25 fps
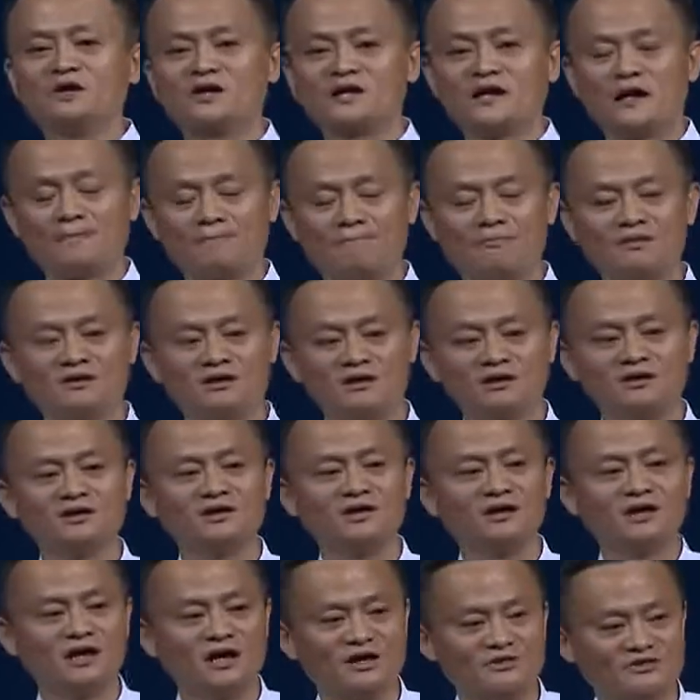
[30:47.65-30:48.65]
company,
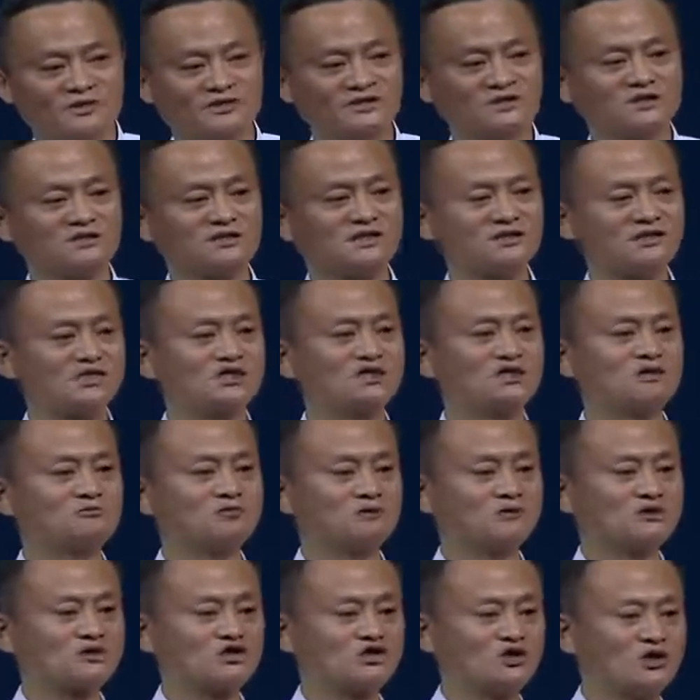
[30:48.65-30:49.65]
and this is the
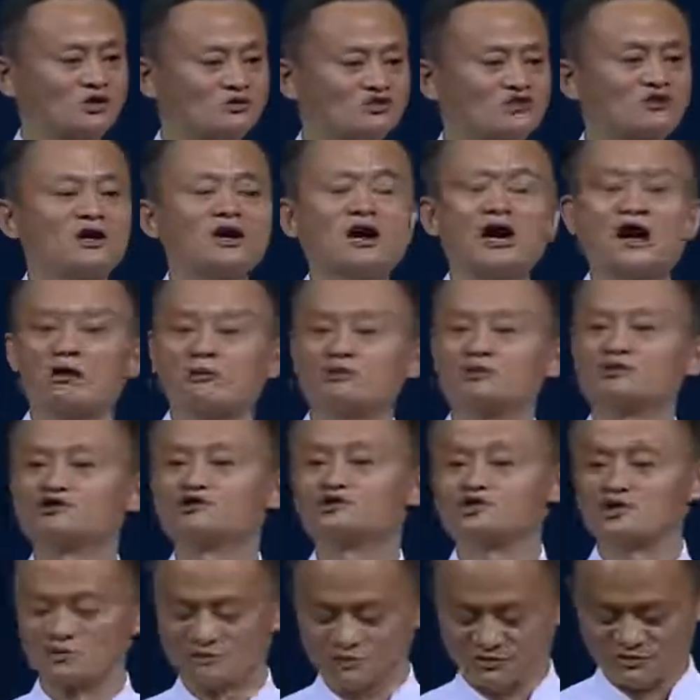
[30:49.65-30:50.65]
secret sauce I want to
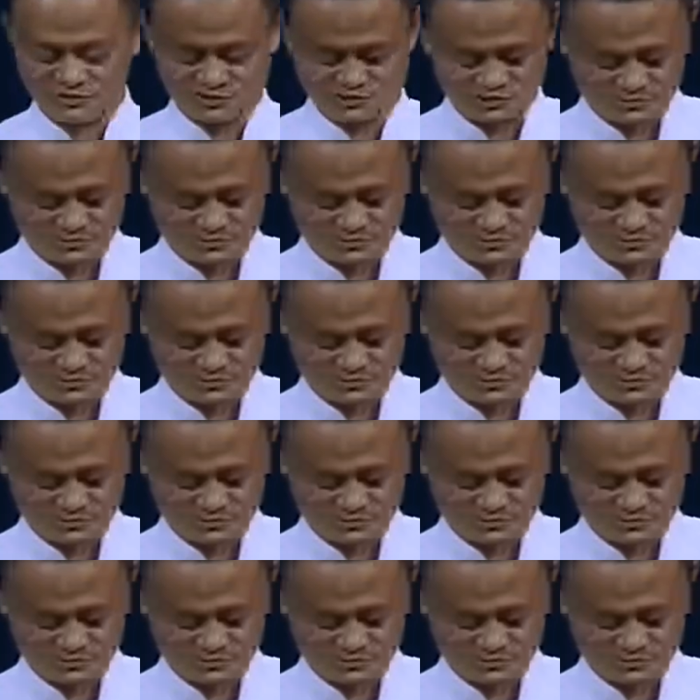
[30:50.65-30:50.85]
share with